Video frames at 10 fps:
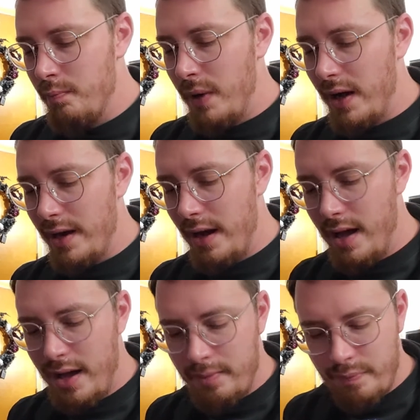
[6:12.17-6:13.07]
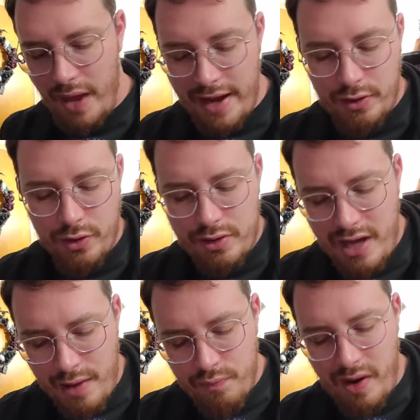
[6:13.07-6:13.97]
But I could
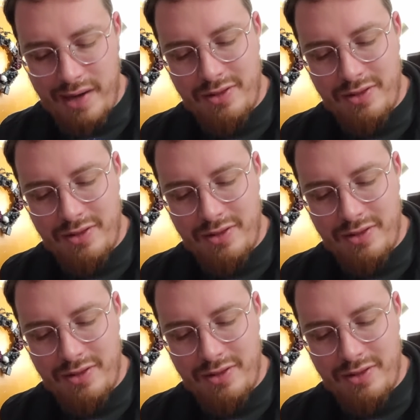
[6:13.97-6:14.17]
not find